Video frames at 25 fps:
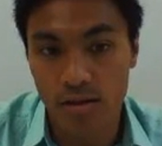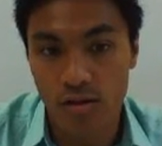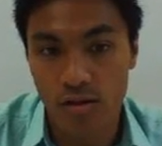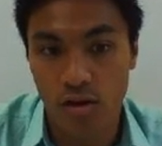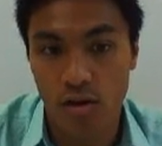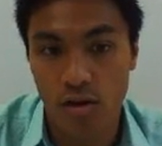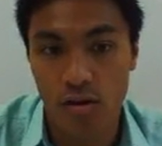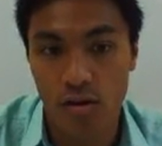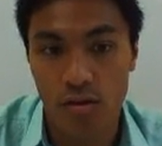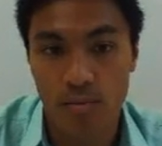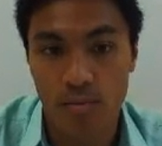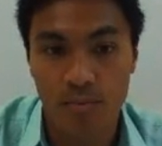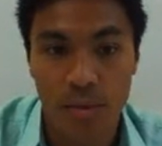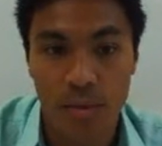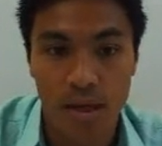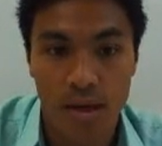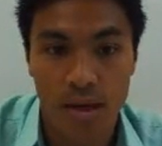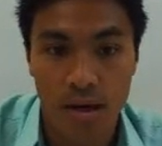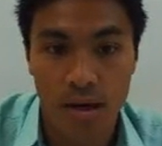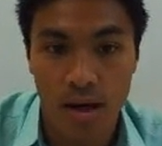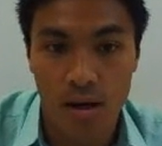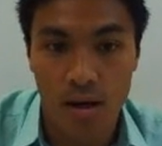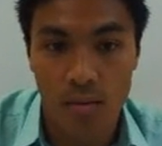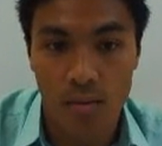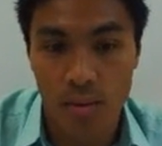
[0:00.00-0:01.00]
So
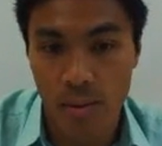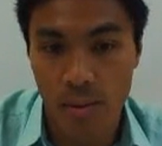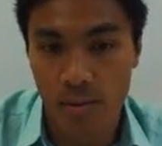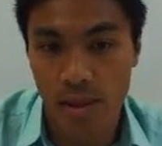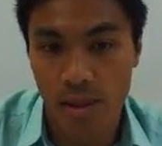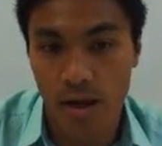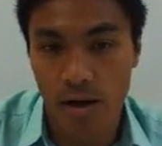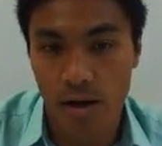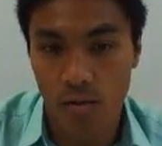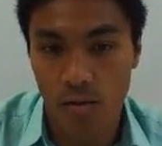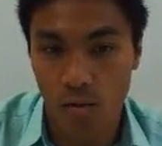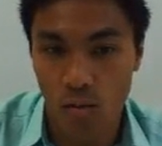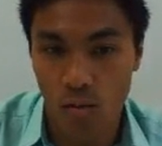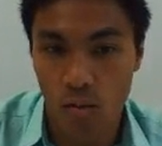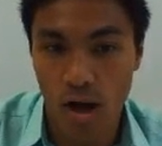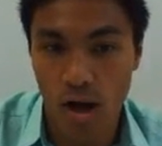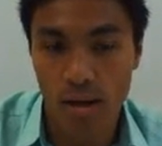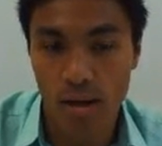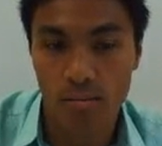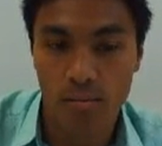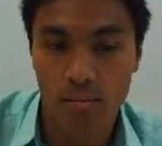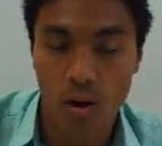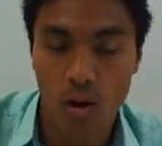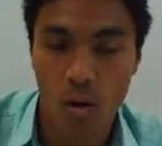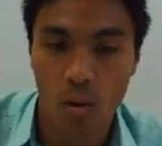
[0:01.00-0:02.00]
remember that
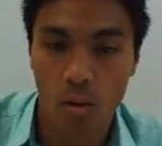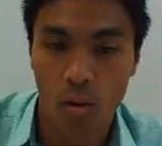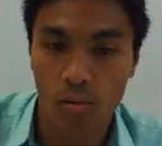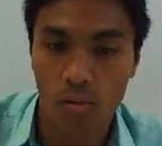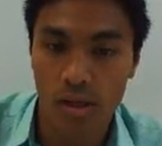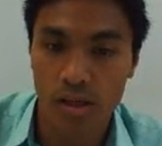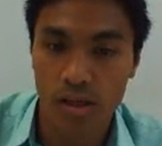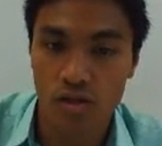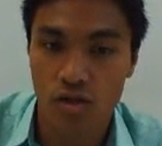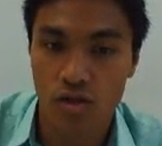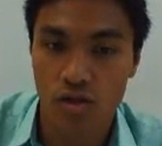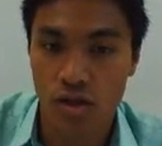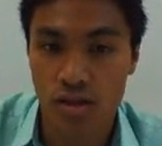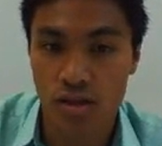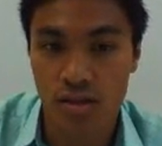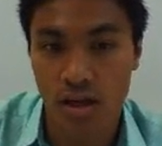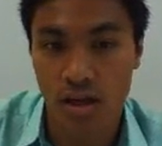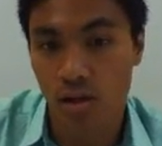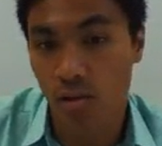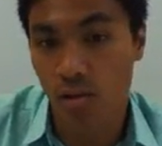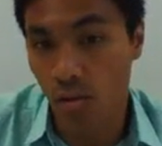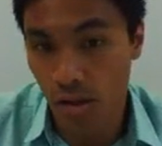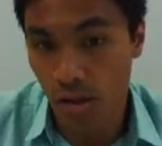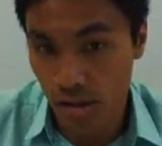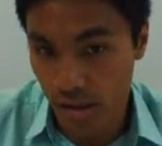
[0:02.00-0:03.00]
1 mole is just
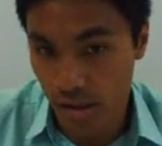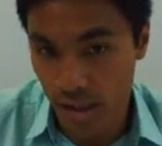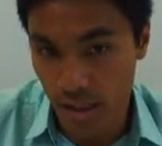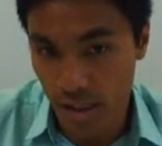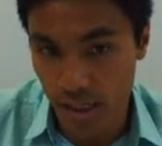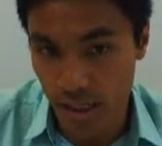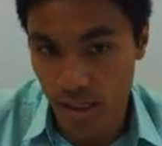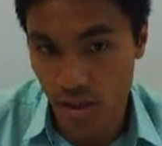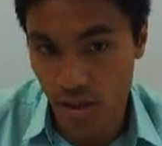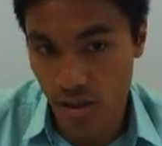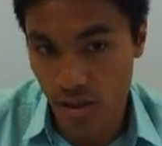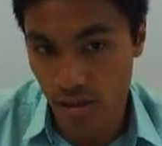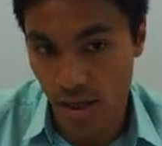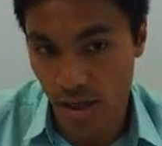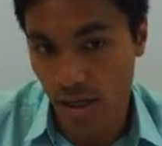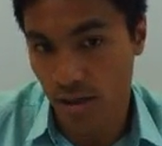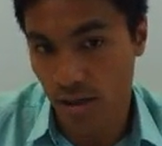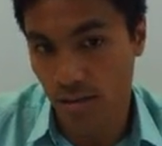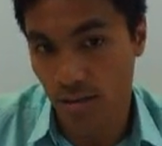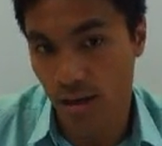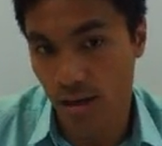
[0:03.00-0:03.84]
a quantity, just like